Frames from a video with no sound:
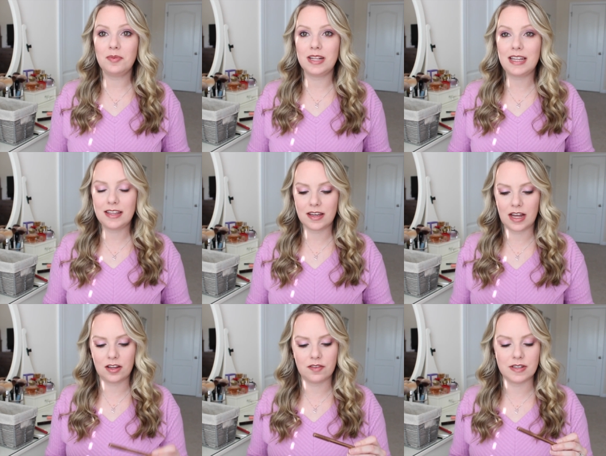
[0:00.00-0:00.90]
I really like the
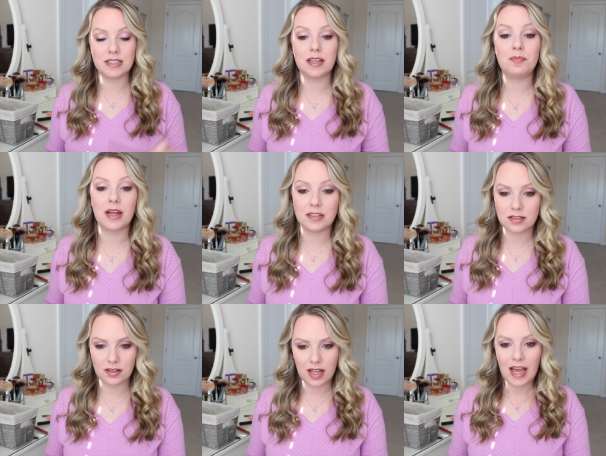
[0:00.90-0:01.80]
color of this lip
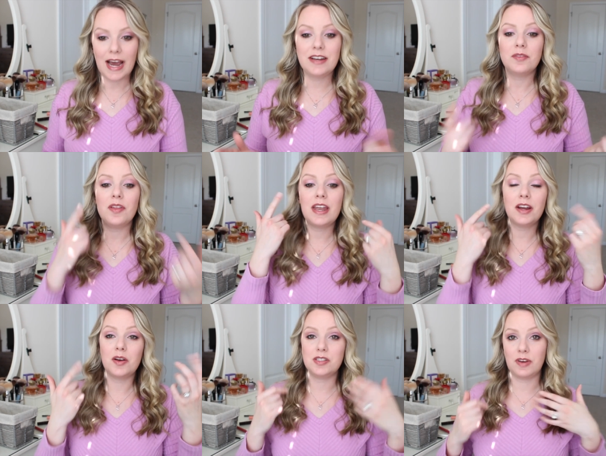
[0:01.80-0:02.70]
pencil. I don't know that
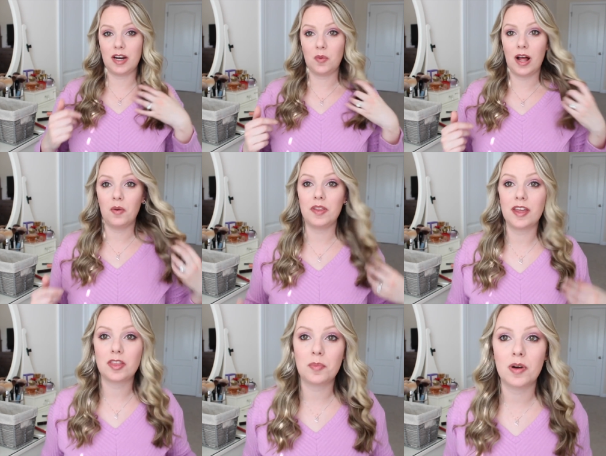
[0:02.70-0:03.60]
it goes very well with
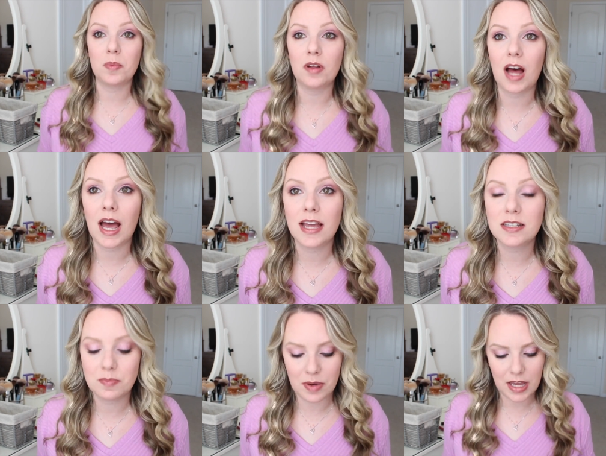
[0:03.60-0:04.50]
like the purple
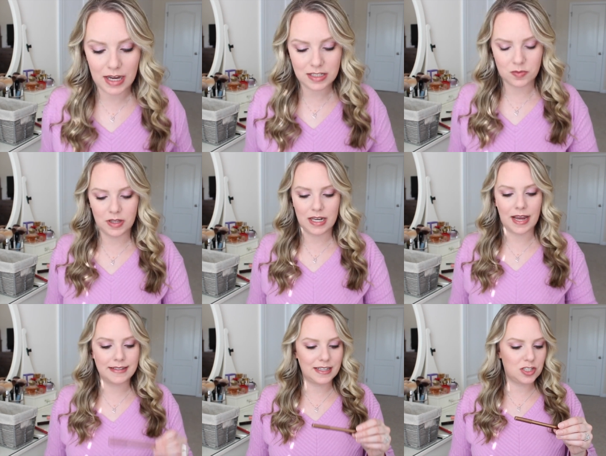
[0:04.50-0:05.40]
eyes, but it's really
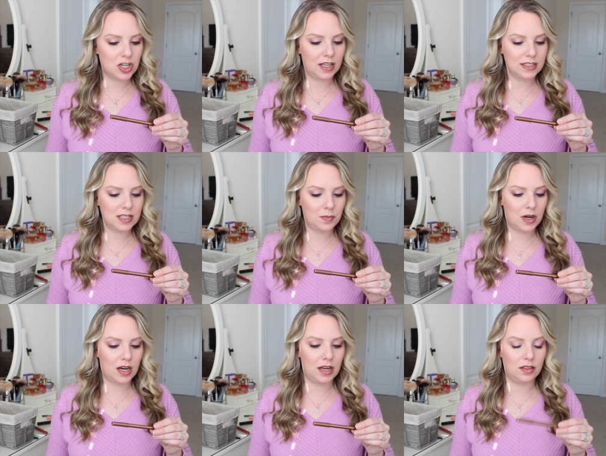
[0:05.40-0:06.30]
nice. It's Charlotte
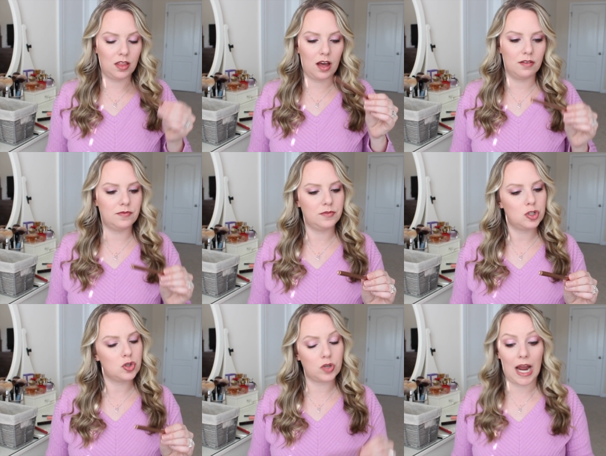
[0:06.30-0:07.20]
Tilbury Love
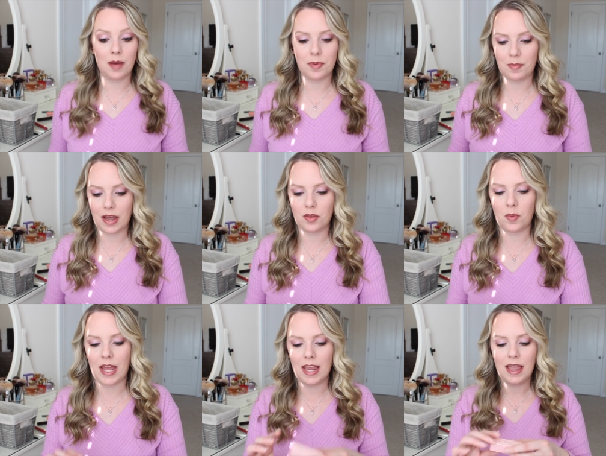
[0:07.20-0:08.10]
Trap, by the
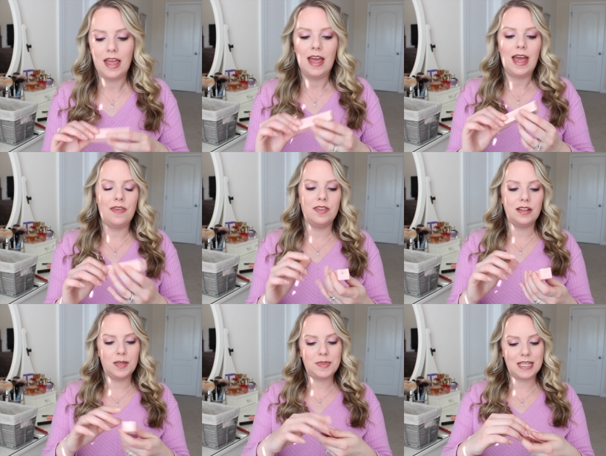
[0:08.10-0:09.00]
way. And then
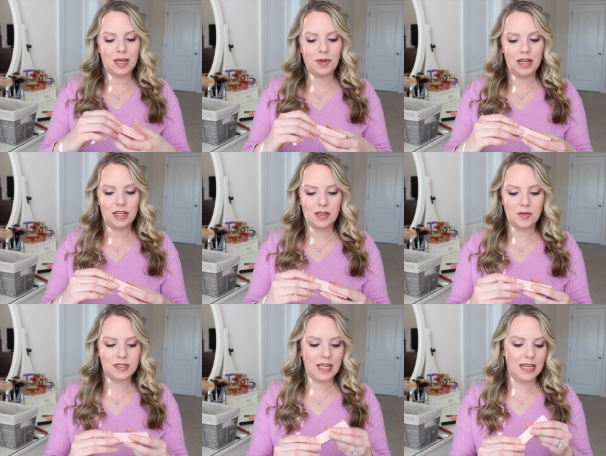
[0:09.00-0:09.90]
the lipstick I'm gonna
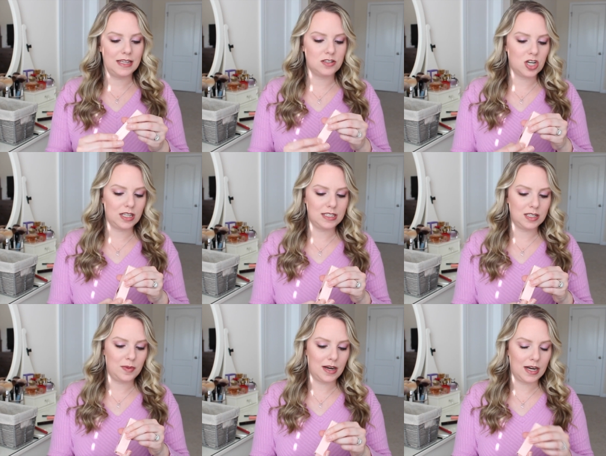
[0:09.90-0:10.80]
use is Charlotte
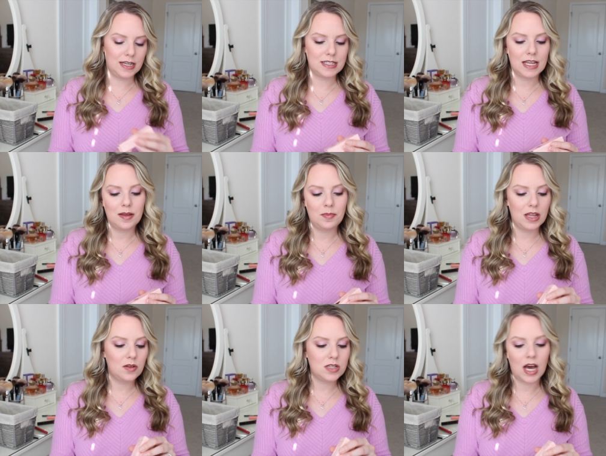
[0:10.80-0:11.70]
Tilbury's
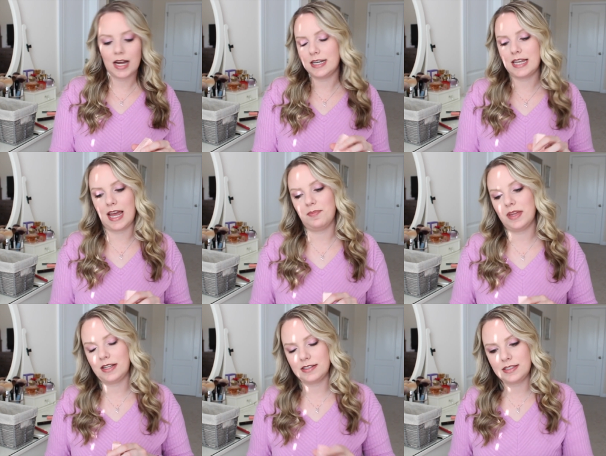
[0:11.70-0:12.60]
Pillow Talk
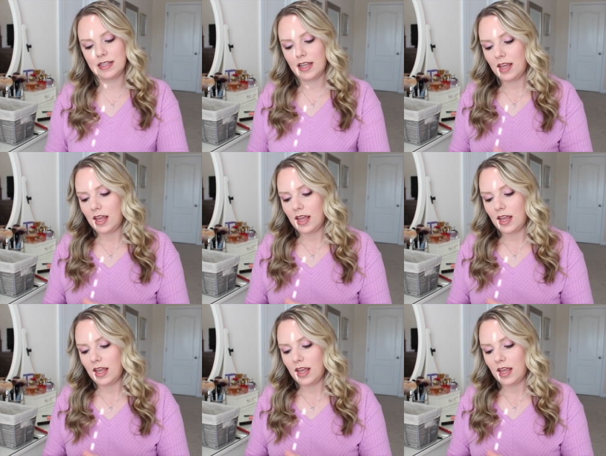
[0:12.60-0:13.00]
Diamonds.